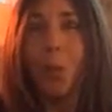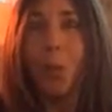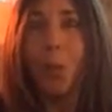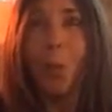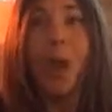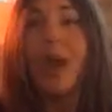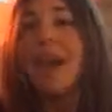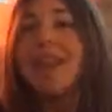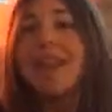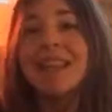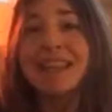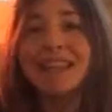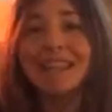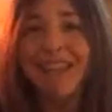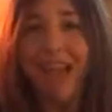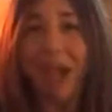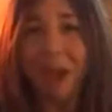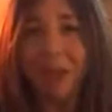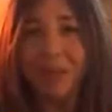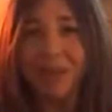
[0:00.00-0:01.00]
why did
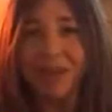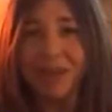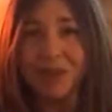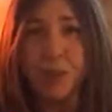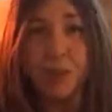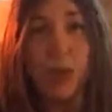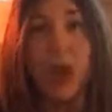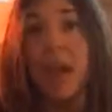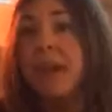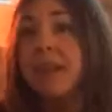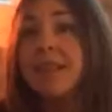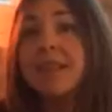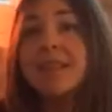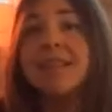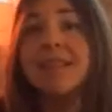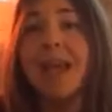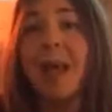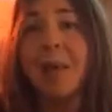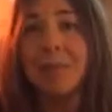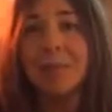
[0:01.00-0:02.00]
this happen? Why did
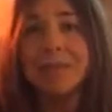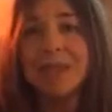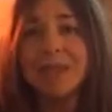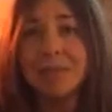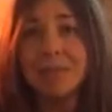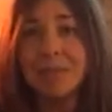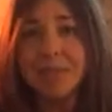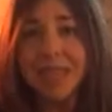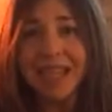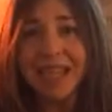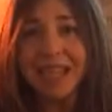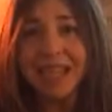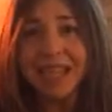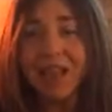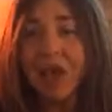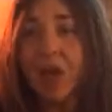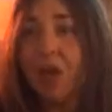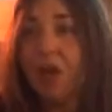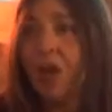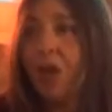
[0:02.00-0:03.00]
this happen to
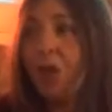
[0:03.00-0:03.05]
me?